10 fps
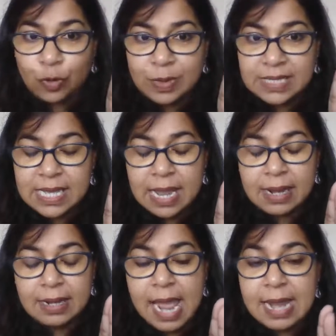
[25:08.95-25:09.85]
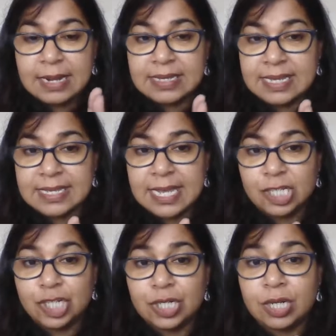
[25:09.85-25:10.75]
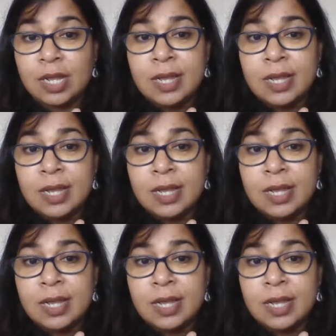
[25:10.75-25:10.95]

to be silent and it is essential,